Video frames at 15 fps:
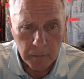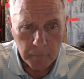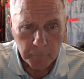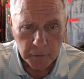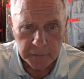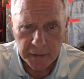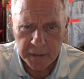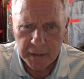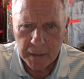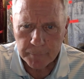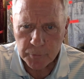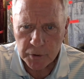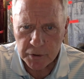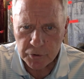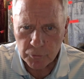But leading up
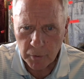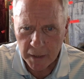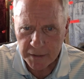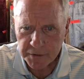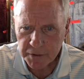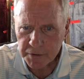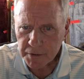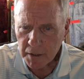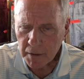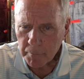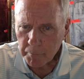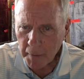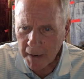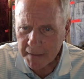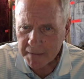to this crisis,
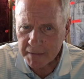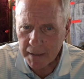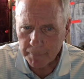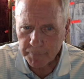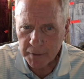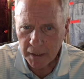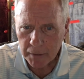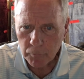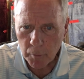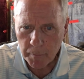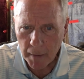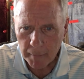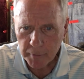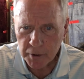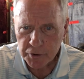Biden kept telling
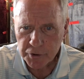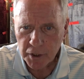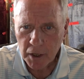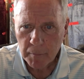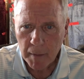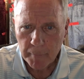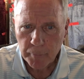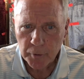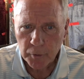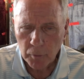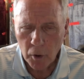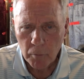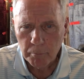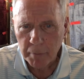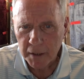Republicans to come up with their
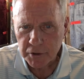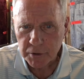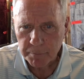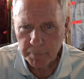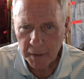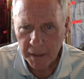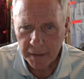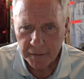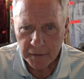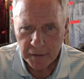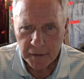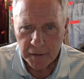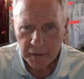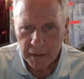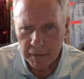own budget plan.
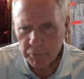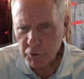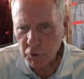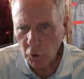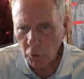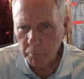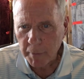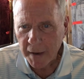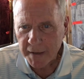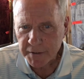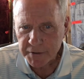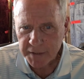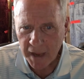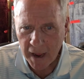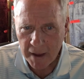He was told by his
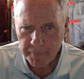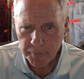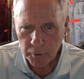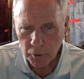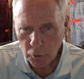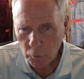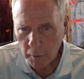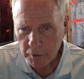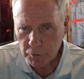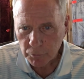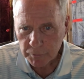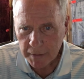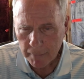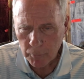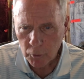staff and congressional
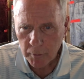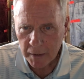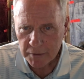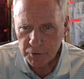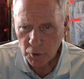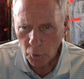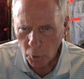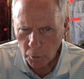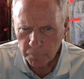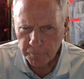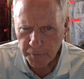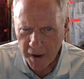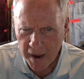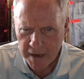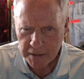Democrats to hold
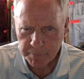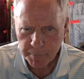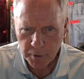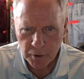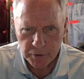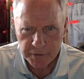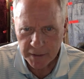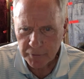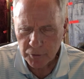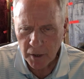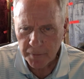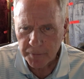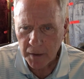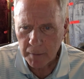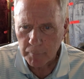fast because they do
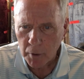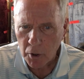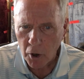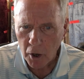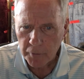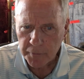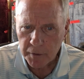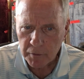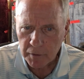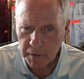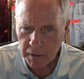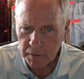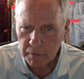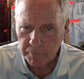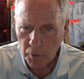not think McCarthy could
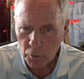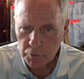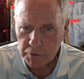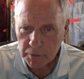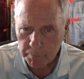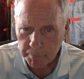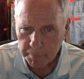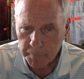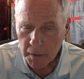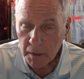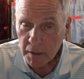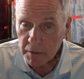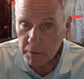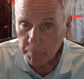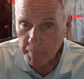get the votes
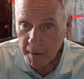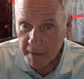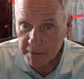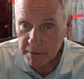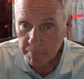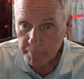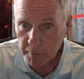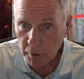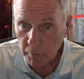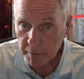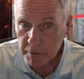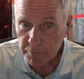to pass a bill in his